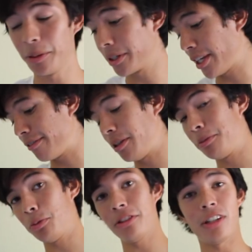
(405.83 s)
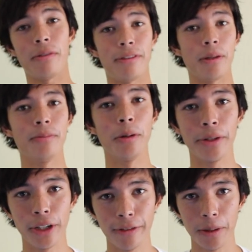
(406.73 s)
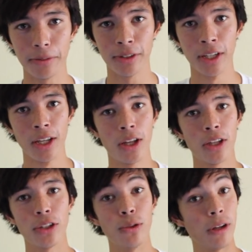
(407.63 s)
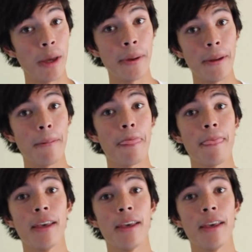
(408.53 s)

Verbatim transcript: Double kick flips, switch double flip, double heel flips, you name it.